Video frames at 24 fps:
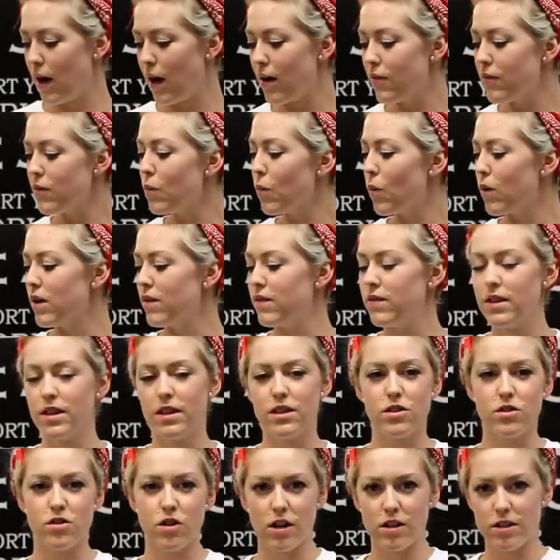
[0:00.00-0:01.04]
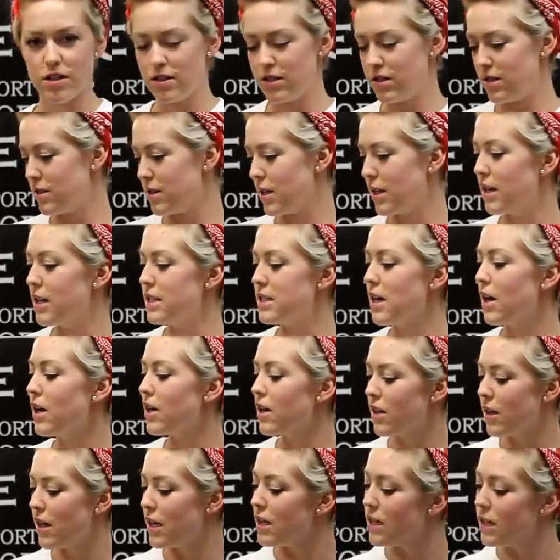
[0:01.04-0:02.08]
Now every one of the instructions is going to
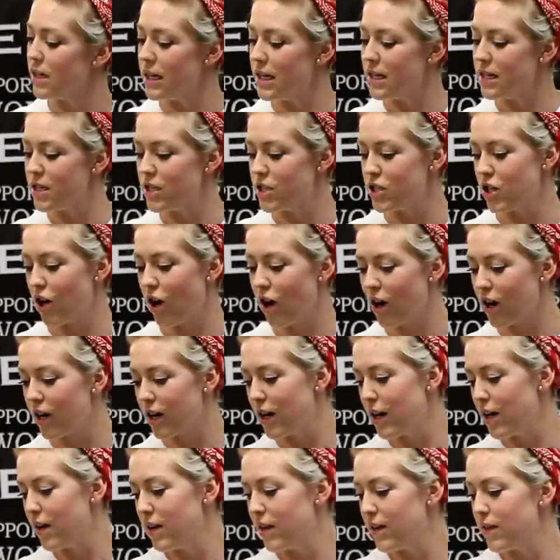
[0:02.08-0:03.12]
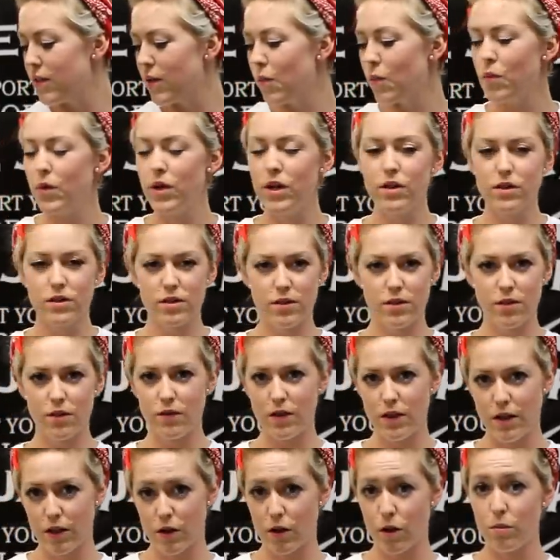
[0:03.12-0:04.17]
tell you that you need to chock the wheels
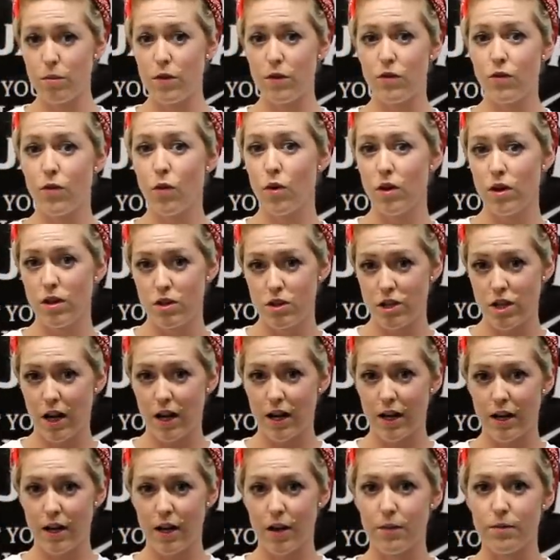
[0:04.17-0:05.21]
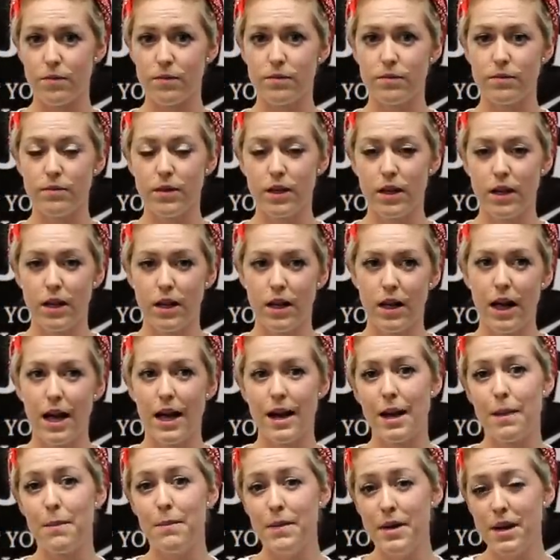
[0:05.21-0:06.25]
of the vehicle before you jack it up.
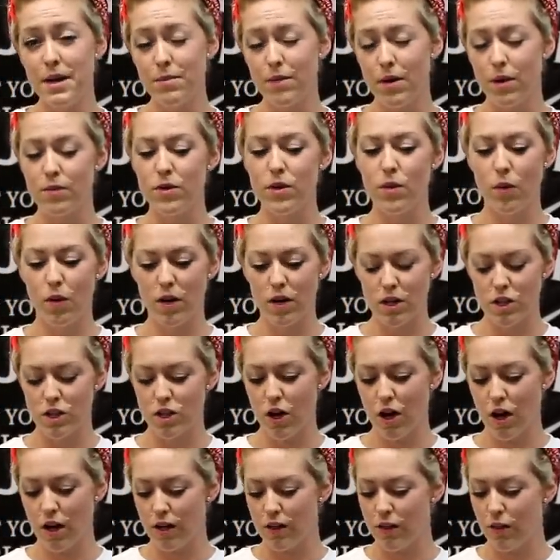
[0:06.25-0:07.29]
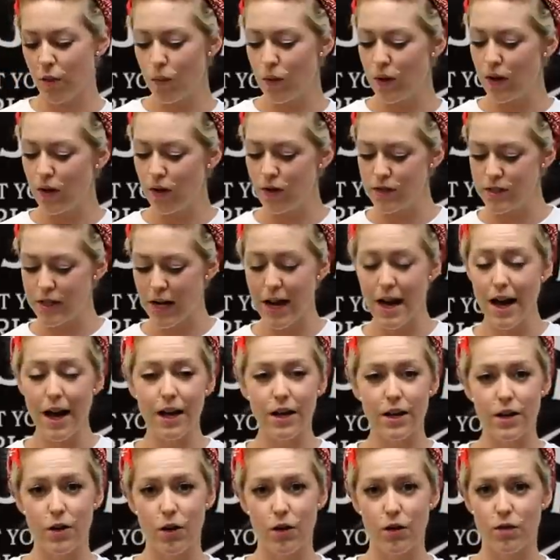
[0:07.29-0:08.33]
And at minimum, you want to chock the wheel
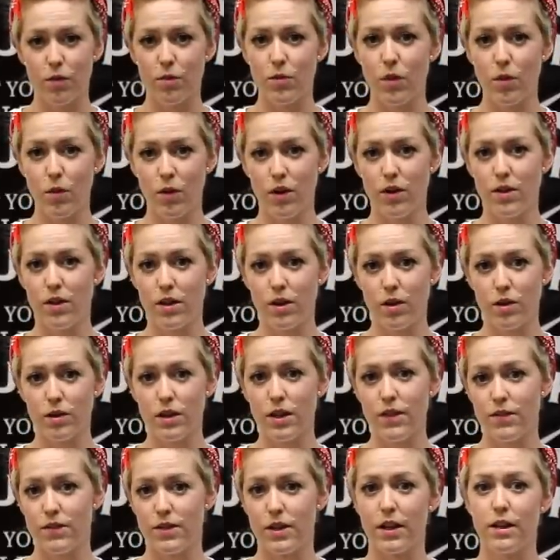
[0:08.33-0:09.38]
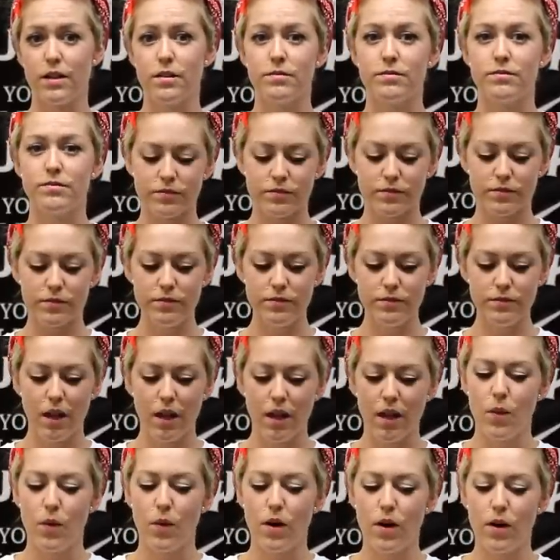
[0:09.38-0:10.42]
diagonal from the wheel that you're lifting.
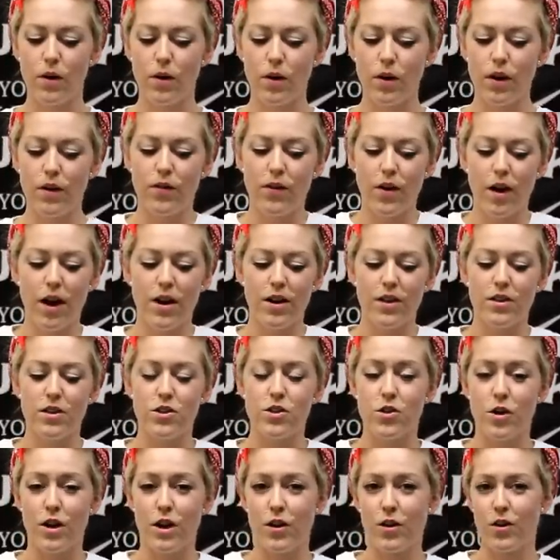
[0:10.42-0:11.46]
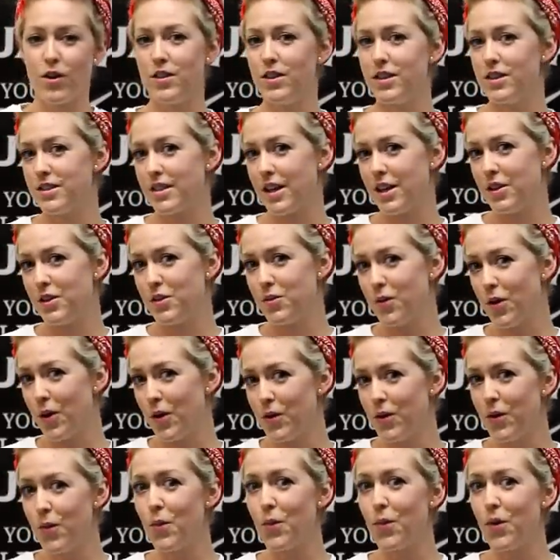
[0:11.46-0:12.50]
Well, if you're out on the trail or on the side of the
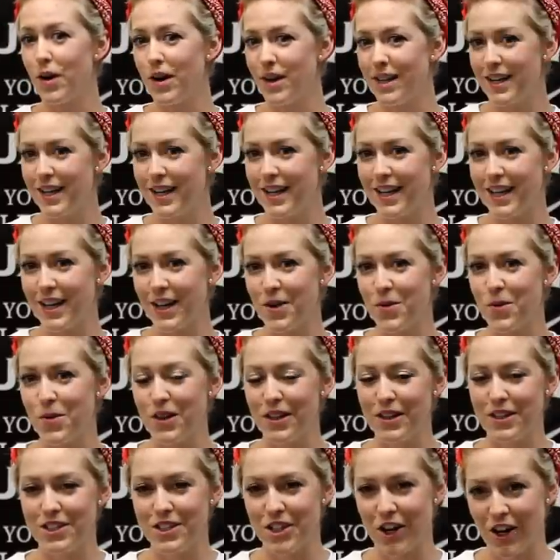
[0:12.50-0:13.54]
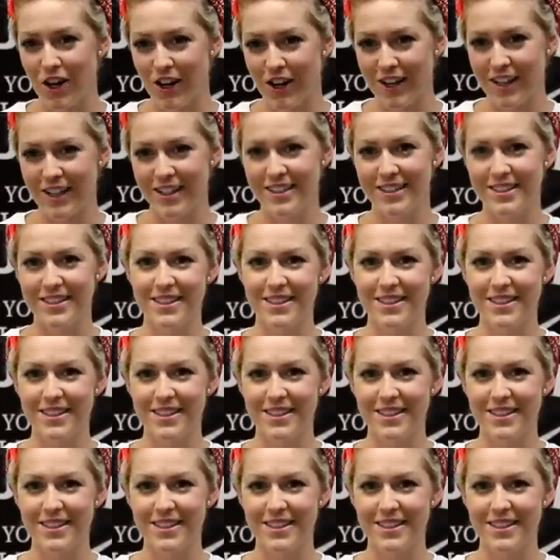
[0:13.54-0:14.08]
road, where are you going to get a wheel chock?